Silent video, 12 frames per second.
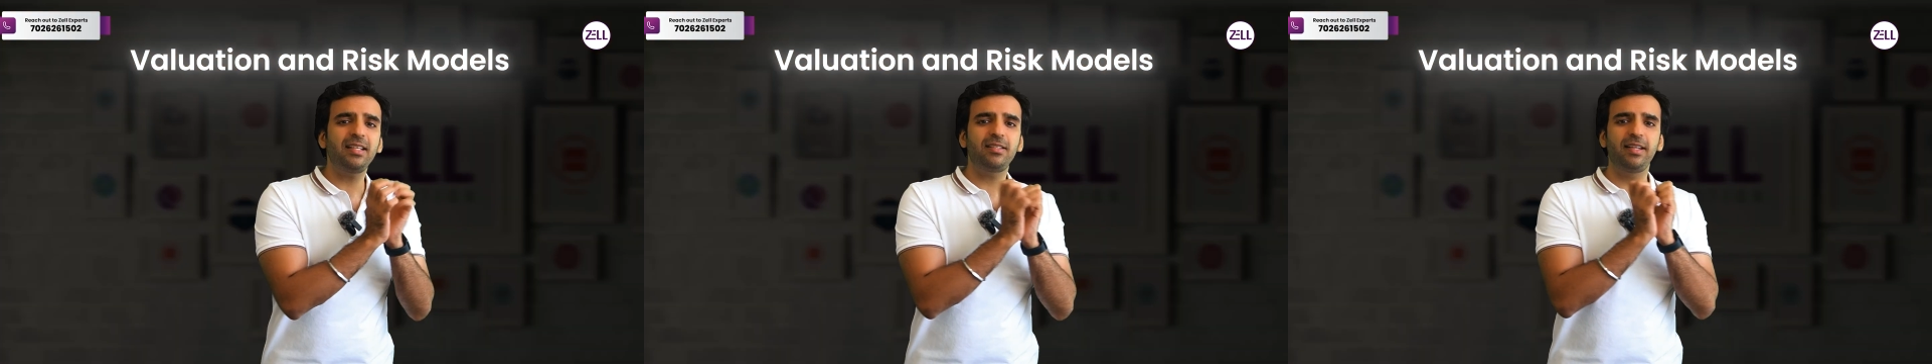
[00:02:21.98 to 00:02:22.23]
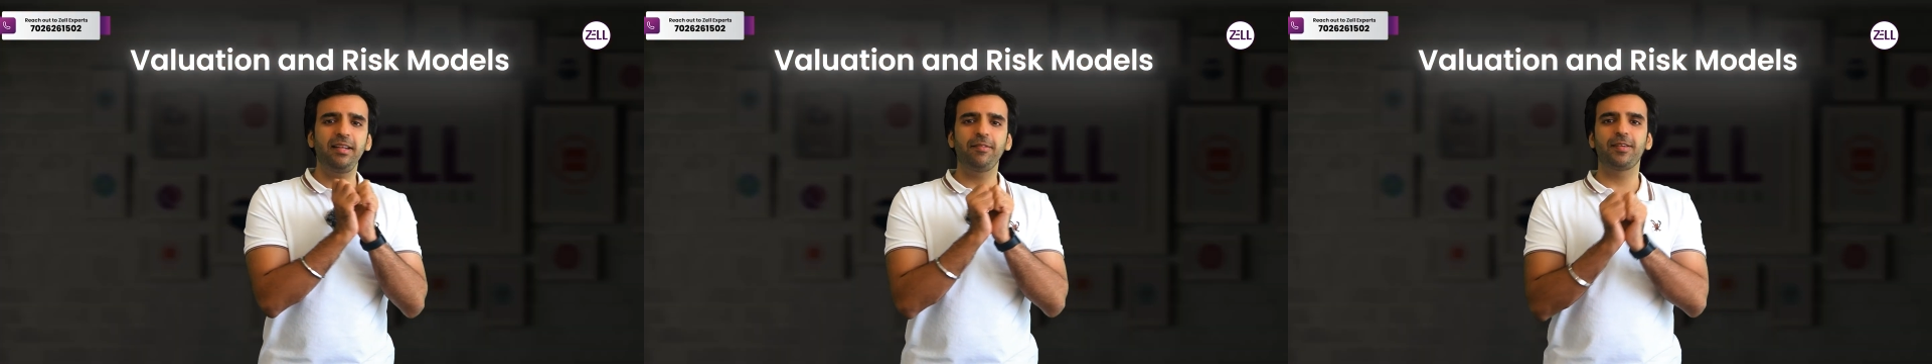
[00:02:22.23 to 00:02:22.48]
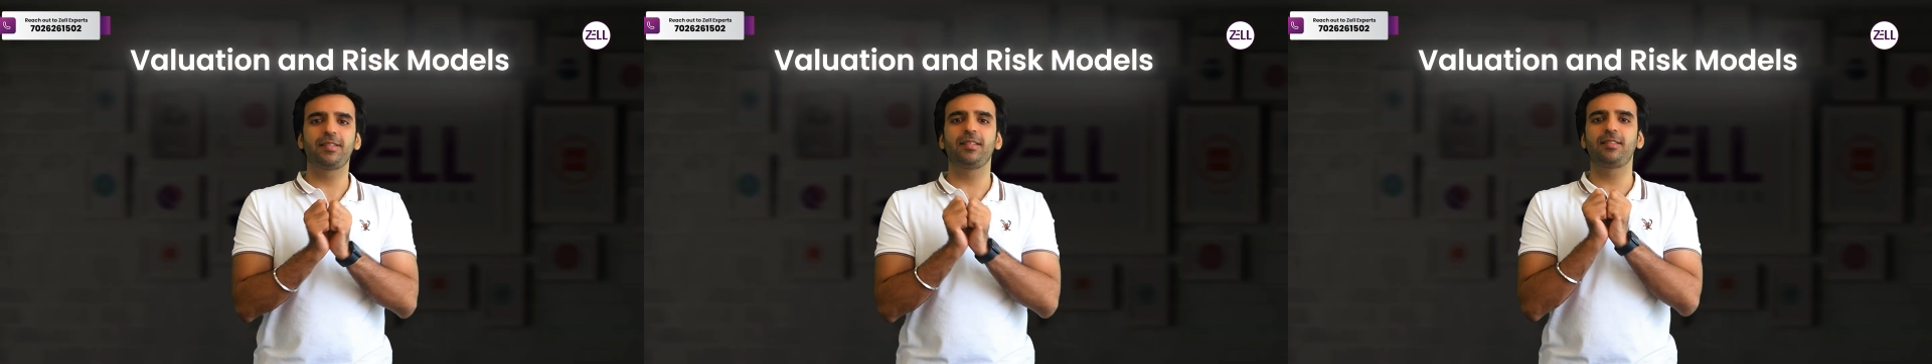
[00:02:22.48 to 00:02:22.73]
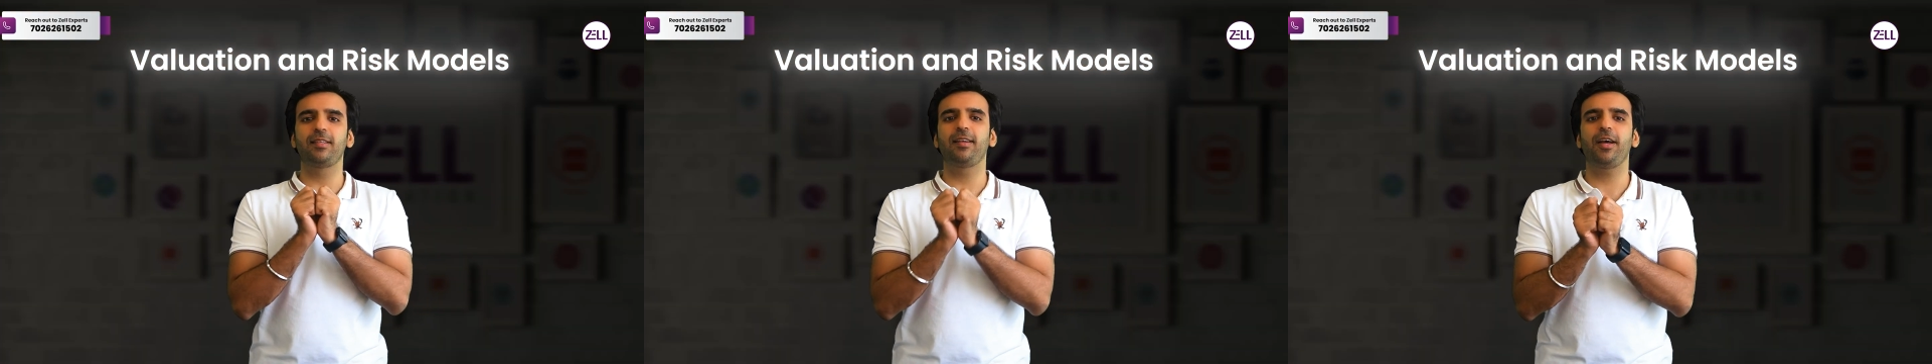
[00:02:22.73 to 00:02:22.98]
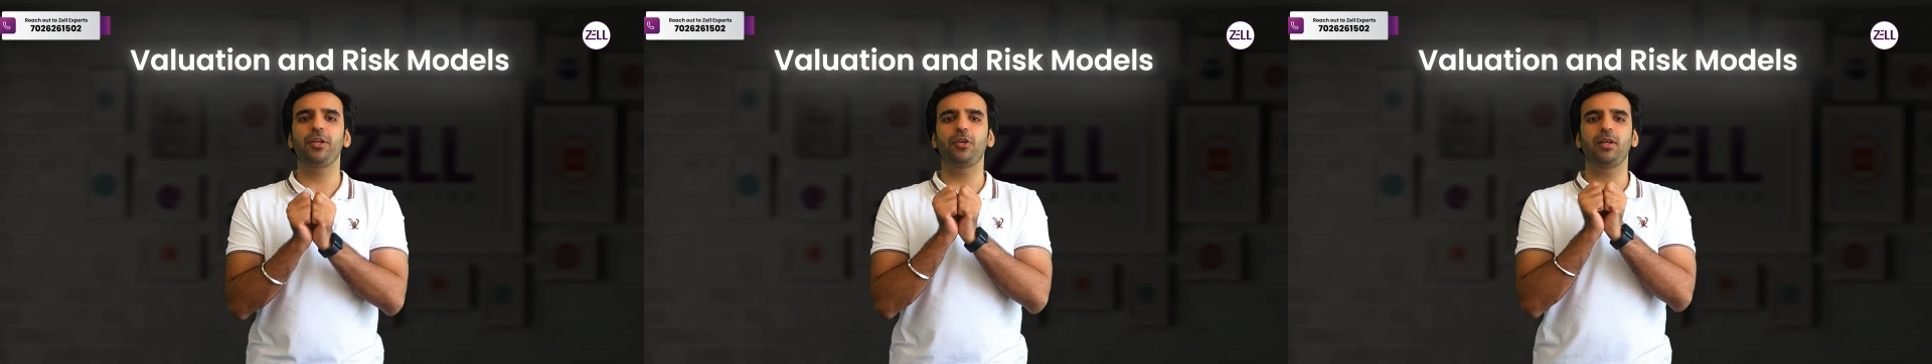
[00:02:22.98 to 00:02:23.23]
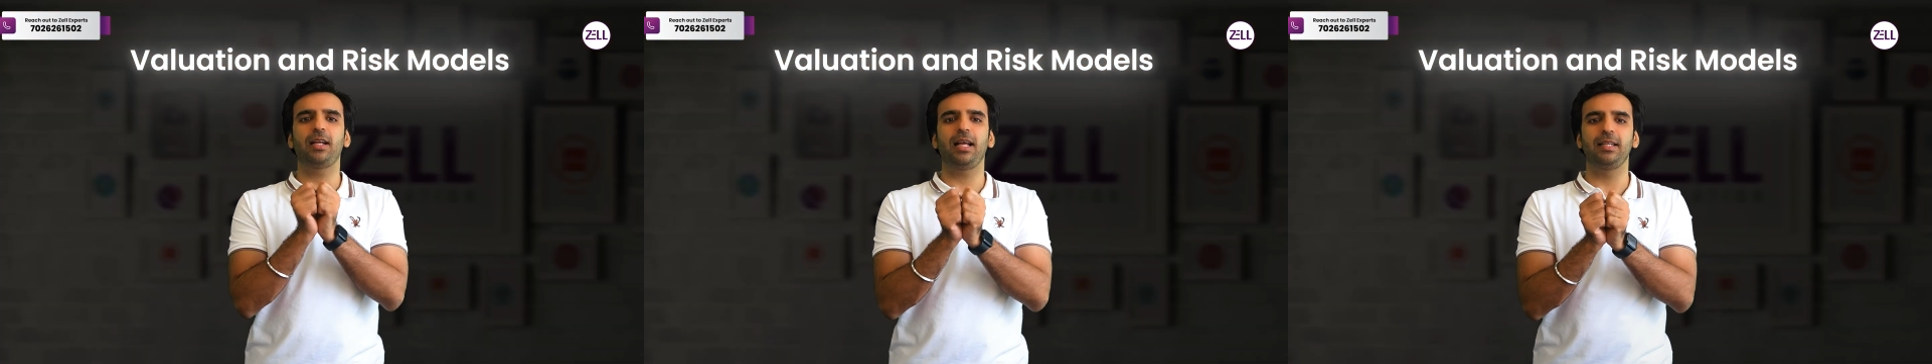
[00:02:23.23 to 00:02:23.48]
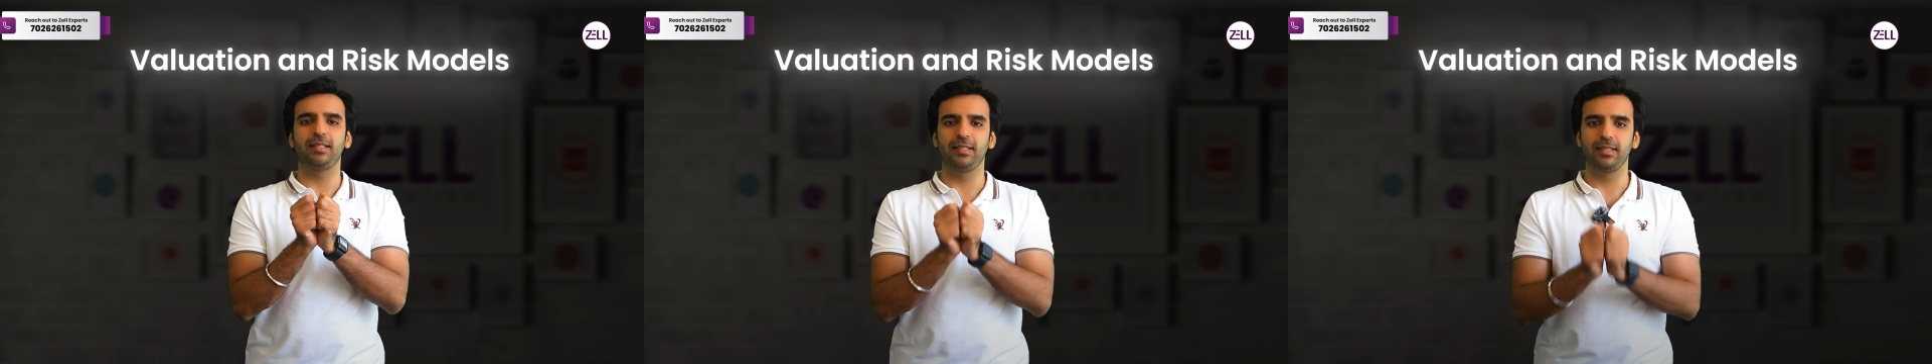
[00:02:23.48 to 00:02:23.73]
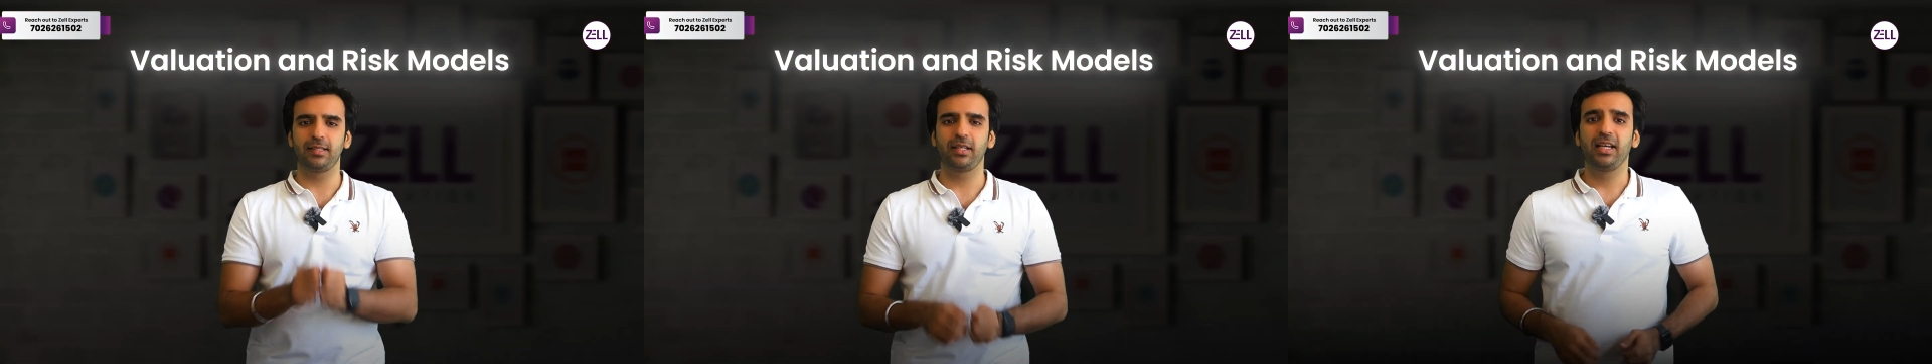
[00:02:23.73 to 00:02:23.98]
testing versus scenario
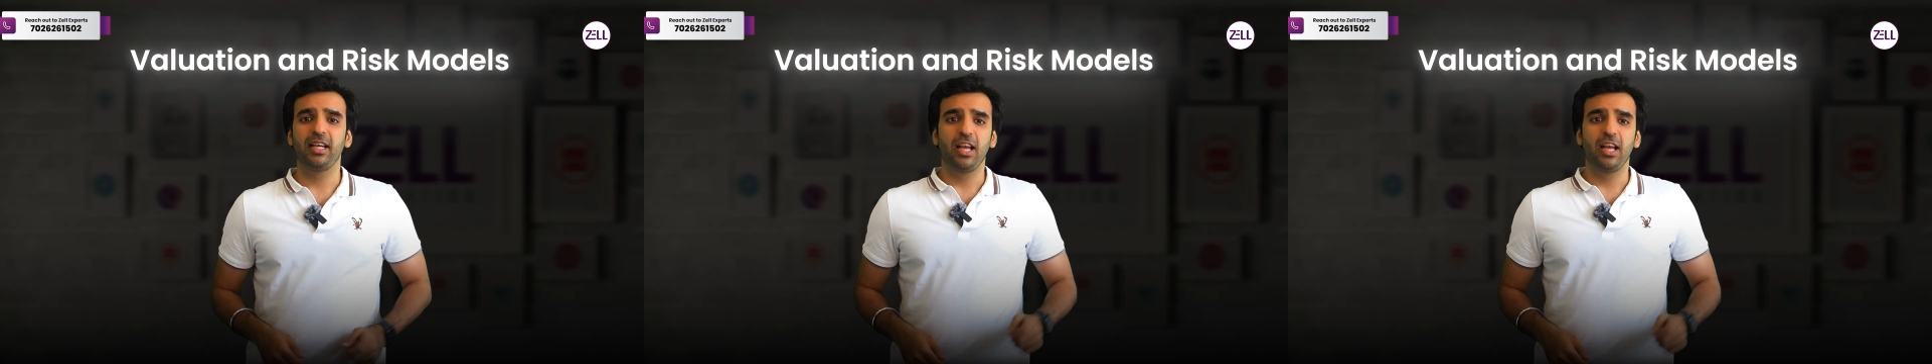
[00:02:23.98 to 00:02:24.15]
analysis.